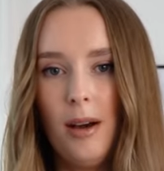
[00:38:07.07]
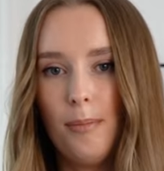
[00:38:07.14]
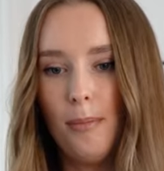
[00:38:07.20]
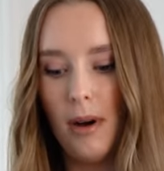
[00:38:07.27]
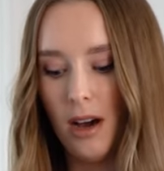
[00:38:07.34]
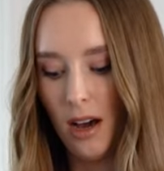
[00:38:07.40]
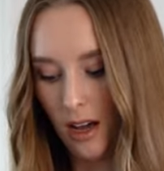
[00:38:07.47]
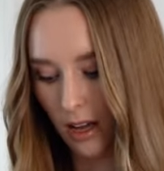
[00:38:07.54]

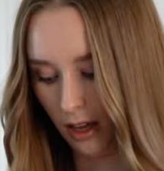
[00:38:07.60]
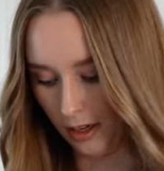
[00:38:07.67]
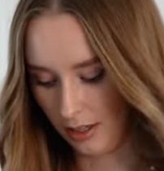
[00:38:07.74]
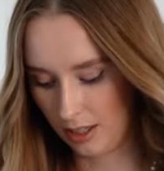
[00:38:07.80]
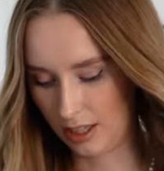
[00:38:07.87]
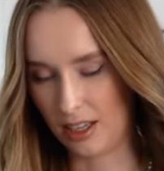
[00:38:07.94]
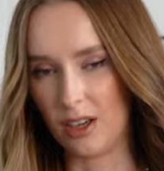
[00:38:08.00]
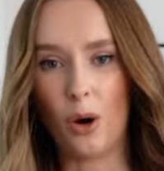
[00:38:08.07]

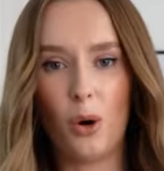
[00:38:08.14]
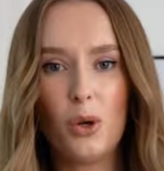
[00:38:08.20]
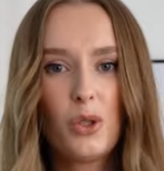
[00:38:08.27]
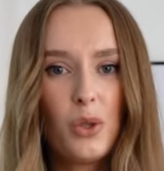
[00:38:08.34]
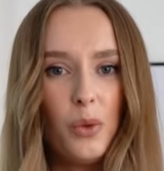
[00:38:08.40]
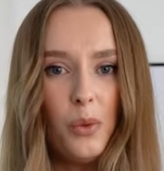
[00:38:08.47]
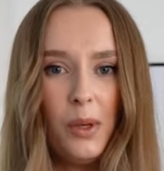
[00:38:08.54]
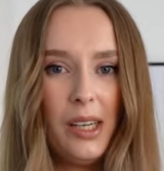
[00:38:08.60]
But it
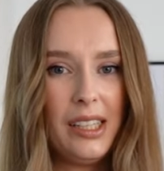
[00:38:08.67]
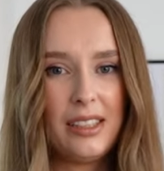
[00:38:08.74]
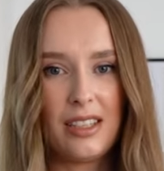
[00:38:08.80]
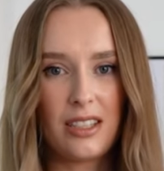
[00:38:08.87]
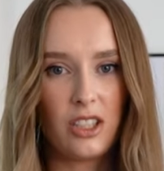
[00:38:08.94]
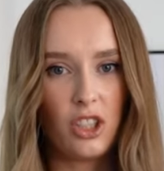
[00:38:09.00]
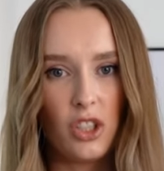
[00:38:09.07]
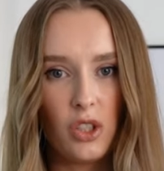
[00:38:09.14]
also really
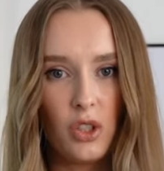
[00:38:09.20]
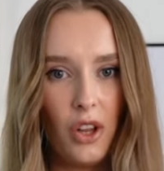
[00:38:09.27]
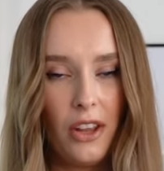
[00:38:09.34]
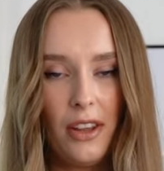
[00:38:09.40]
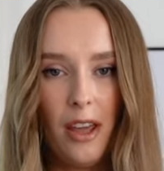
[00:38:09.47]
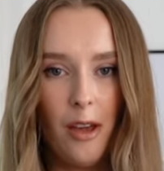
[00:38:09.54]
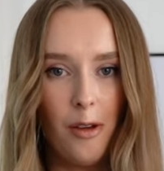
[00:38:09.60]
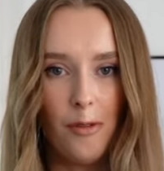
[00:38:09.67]
does just not
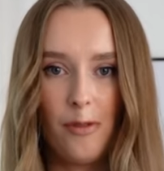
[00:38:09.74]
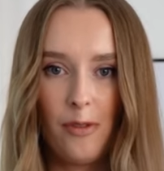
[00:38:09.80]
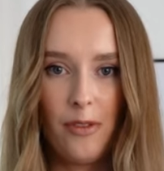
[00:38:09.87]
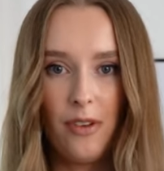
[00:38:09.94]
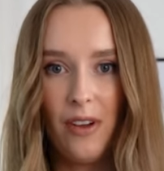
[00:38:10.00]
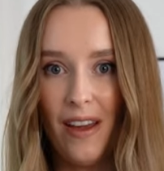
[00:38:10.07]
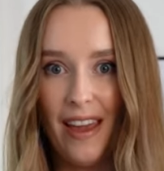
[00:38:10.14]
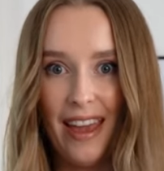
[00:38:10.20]
have
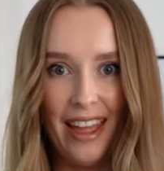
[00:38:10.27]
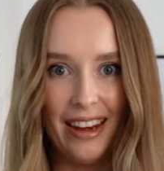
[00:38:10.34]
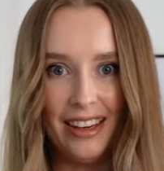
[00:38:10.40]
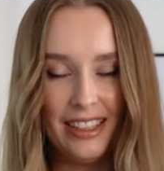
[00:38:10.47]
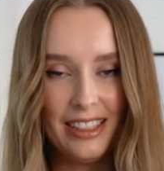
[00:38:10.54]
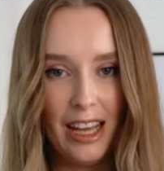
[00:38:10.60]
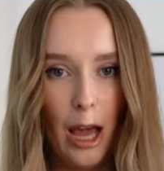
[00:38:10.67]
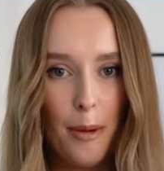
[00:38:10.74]
any
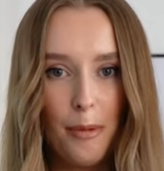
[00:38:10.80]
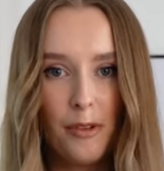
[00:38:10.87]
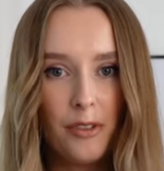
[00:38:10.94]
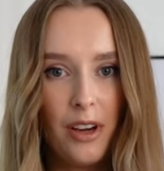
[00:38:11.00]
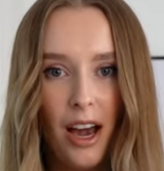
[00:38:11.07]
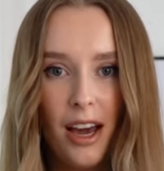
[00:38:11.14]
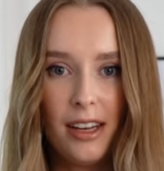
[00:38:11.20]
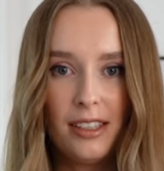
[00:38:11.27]
type of
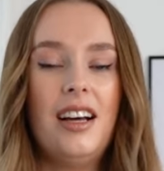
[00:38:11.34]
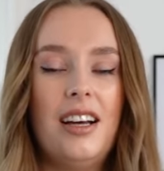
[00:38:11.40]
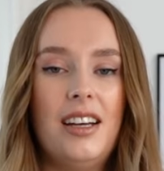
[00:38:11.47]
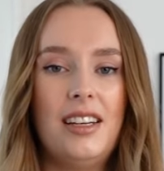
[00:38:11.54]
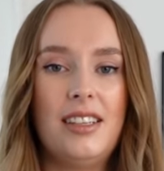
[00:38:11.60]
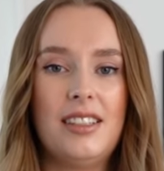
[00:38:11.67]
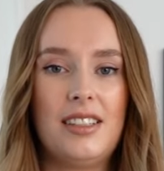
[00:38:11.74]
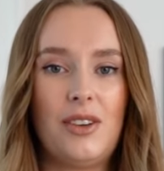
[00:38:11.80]
cut.
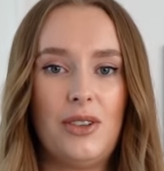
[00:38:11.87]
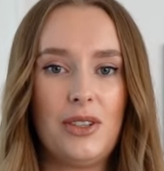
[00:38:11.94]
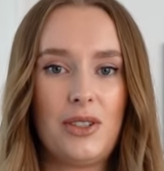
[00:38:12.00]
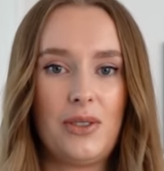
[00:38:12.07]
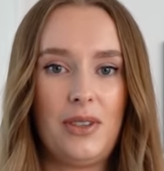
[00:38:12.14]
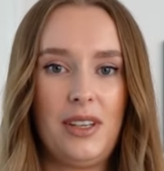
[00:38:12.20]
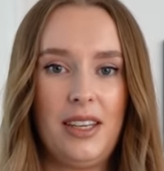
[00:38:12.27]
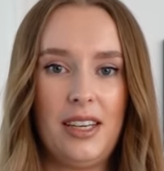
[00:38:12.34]
And also
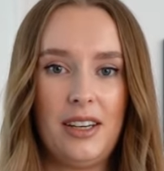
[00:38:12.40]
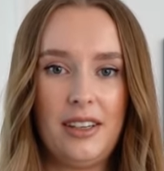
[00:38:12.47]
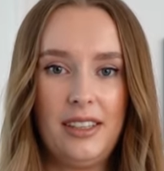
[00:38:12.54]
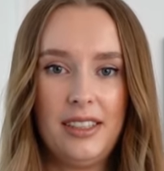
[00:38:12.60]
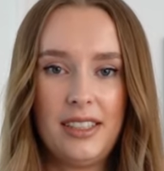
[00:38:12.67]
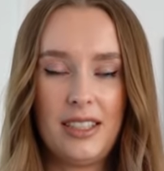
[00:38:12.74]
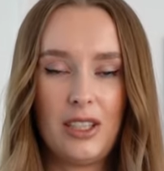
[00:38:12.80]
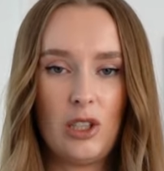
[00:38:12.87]
here,
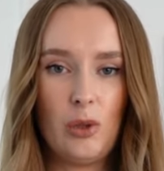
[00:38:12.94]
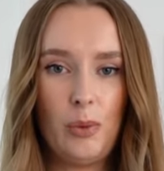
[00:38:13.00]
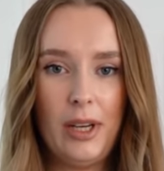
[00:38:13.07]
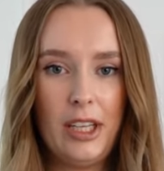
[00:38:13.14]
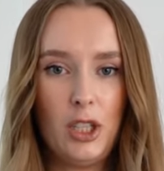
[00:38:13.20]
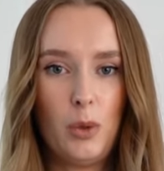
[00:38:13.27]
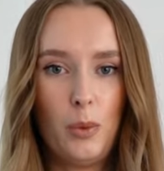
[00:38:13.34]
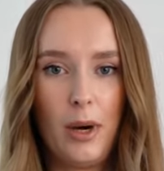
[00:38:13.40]
this is
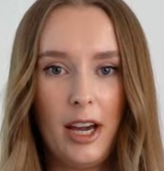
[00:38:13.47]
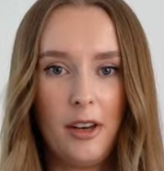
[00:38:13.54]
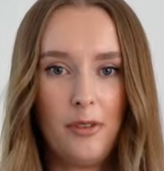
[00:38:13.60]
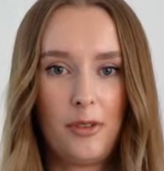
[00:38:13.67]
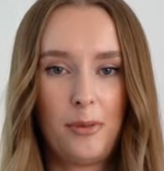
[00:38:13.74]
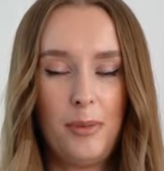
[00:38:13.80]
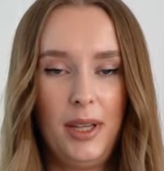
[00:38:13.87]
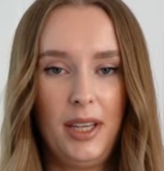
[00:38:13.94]
way too wide
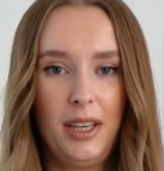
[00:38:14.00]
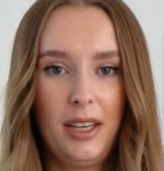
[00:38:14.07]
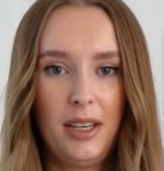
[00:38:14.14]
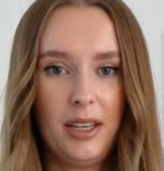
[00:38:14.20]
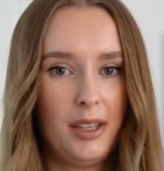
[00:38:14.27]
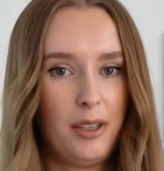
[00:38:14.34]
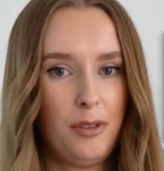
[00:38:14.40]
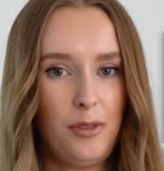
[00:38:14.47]
for me.
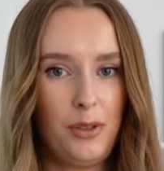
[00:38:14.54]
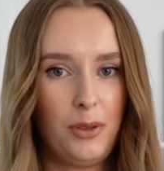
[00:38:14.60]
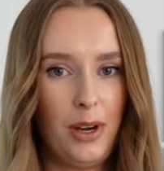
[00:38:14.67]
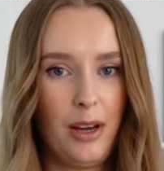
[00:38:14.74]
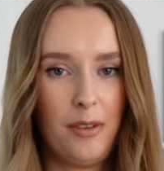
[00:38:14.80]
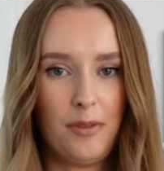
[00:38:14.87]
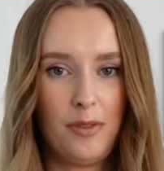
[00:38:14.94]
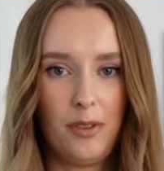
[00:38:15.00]
If you
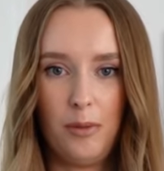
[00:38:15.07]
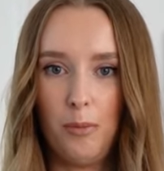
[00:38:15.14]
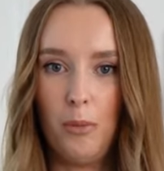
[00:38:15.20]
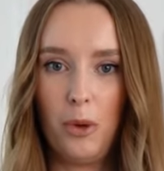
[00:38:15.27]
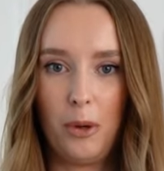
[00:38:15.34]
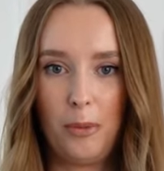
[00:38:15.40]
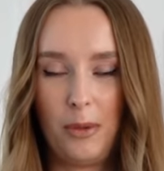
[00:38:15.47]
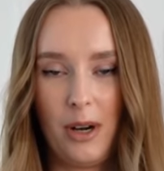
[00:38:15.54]
have
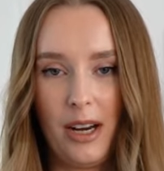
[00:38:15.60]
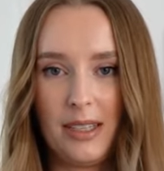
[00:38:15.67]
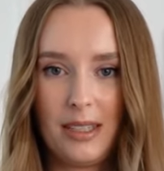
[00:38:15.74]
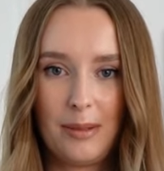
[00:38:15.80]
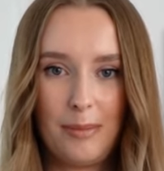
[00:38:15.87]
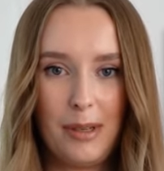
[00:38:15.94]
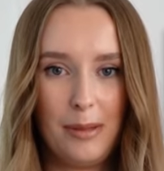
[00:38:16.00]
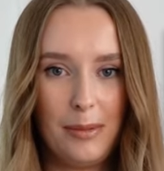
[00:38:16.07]
more
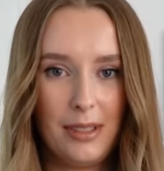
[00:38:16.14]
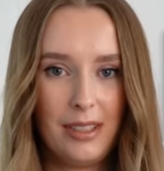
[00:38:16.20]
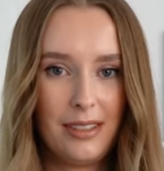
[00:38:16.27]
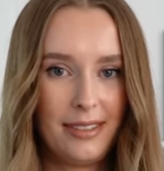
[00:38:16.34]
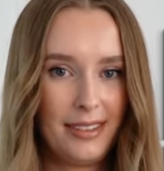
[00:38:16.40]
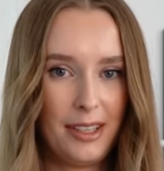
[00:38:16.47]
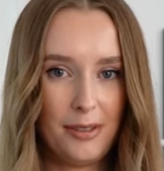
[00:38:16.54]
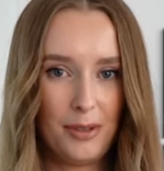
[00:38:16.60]
breasts, maybe
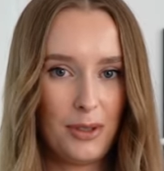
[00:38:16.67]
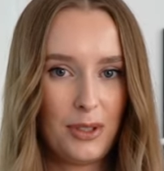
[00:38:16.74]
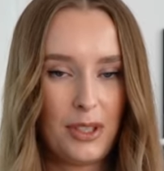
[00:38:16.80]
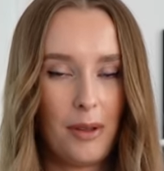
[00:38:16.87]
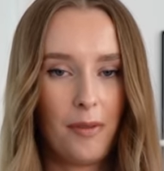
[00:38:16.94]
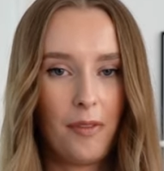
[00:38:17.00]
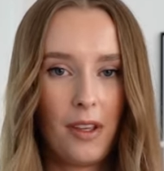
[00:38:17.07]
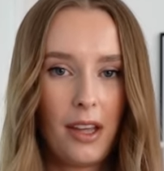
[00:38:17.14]
it gives you
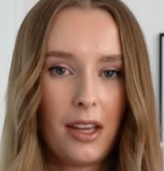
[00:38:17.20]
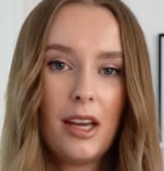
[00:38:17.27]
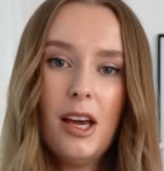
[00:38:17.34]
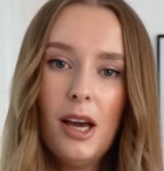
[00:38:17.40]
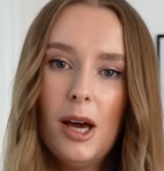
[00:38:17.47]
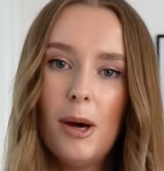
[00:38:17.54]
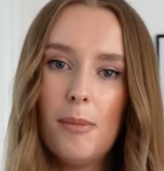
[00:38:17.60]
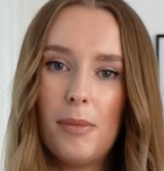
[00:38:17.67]
something,
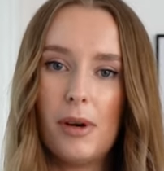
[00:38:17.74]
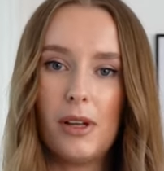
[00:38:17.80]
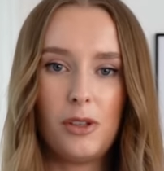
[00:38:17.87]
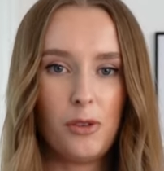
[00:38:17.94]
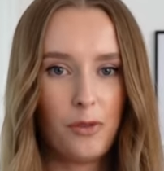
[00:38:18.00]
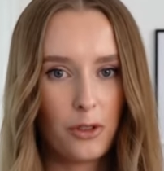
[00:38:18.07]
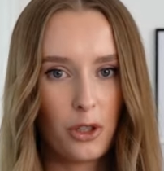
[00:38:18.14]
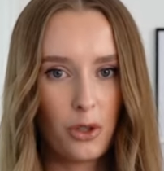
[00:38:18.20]
but you
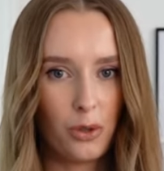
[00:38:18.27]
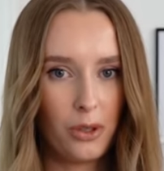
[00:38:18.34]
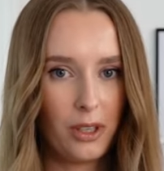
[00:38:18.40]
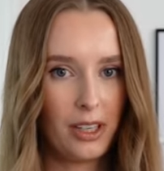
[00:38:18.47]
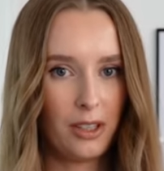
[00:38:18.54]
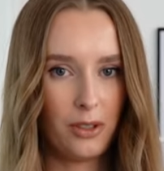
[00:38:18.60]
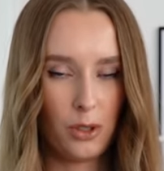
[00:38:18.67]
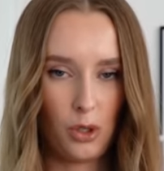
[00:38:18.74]
for sure
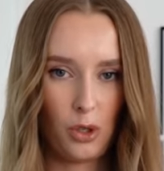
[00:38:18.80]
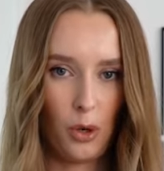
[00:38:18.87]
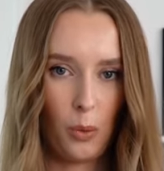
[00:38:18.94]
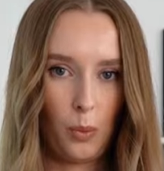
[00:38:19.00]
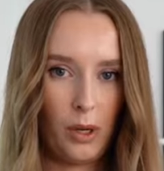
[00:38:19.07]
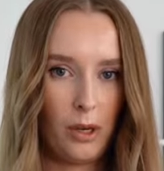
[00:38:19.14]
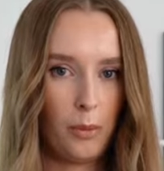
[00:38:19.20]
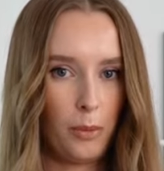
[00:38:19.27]
can also not
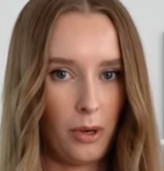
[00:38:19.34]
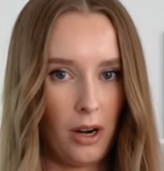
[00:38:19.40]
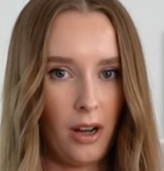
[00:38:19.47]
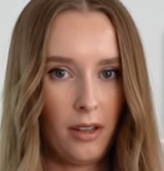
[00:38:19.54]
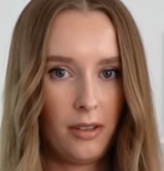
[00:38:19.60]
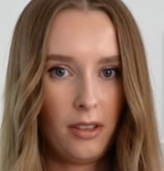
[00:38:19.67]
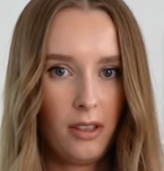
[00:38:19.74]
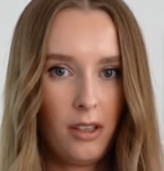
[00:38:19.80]
wear a bra
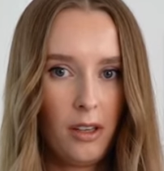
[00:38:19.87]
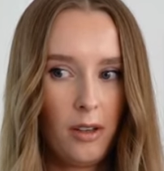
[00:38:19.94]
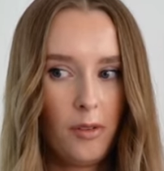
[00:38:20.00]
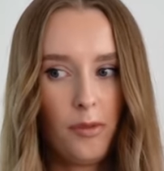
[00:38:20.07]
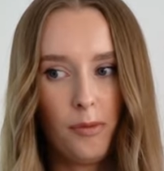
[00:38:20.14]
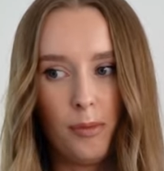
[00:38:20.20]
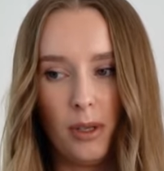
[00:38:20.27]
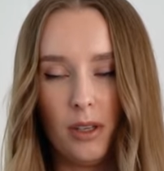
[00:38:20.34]

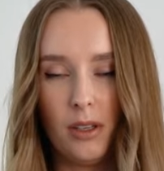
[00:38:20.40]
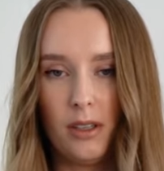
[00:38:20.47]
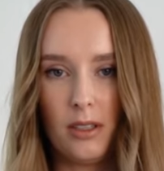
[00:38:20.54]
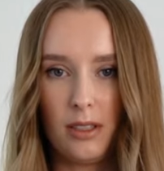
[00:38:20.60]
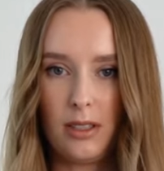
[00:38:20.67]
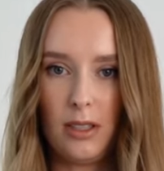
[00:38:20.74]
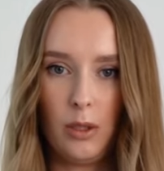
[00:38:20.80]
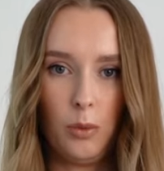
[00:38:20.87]
underneath
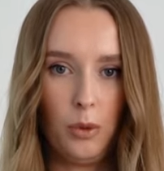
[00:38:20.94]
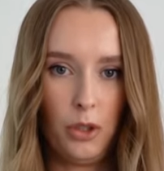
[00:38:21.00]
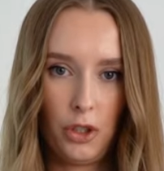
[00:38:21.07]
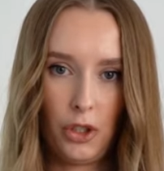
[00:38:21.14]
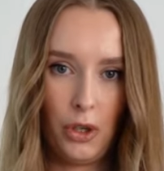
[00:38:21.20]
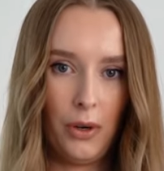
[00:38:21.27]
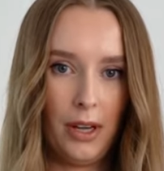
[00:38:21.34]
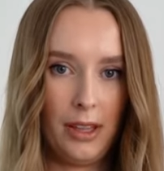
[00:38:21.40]
because it will
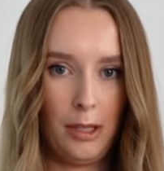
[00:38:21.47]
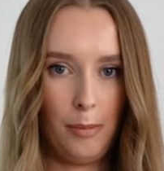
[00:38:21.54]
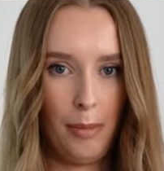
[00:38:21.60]
show at the